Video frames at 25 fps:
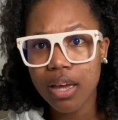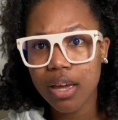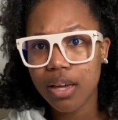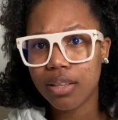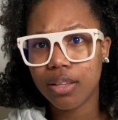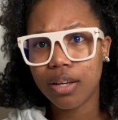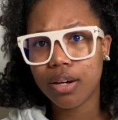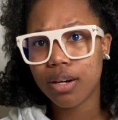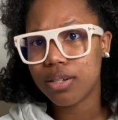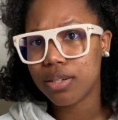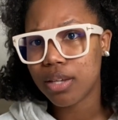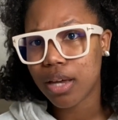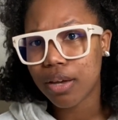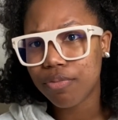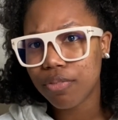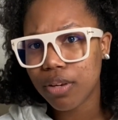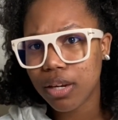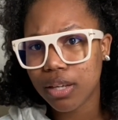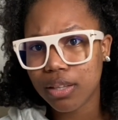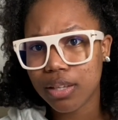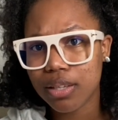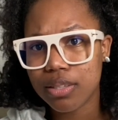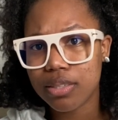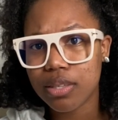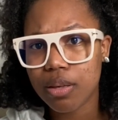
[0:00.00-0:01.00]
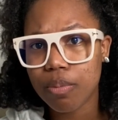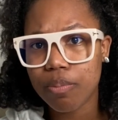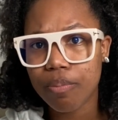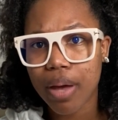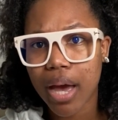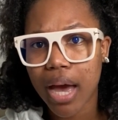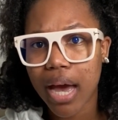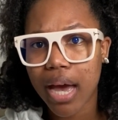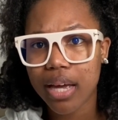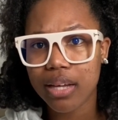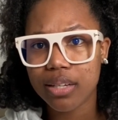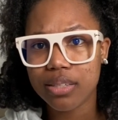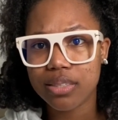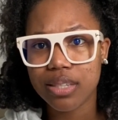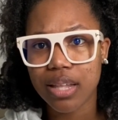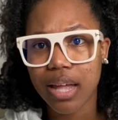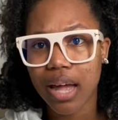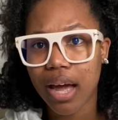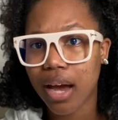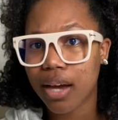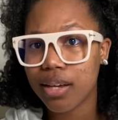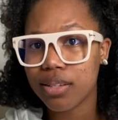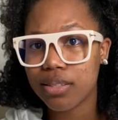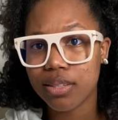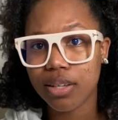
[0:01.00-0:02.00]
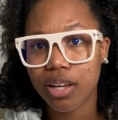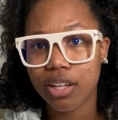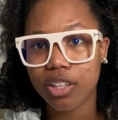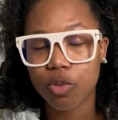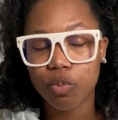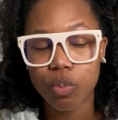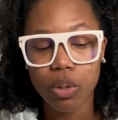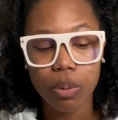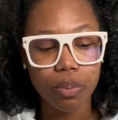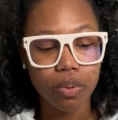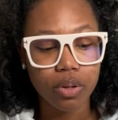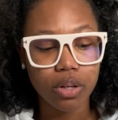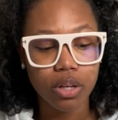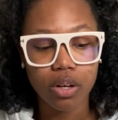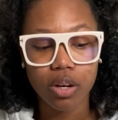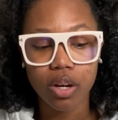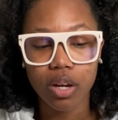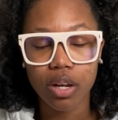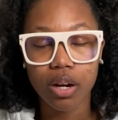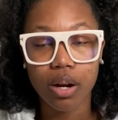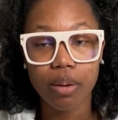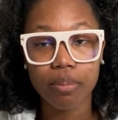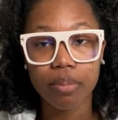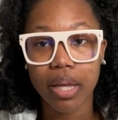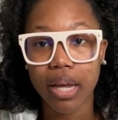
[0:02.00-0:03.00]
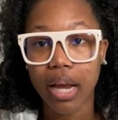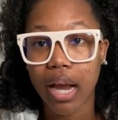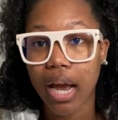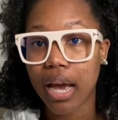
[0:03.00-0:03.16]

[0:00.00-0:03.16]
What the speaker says: There are definitely some bags that I see other people carrying, and I'm like,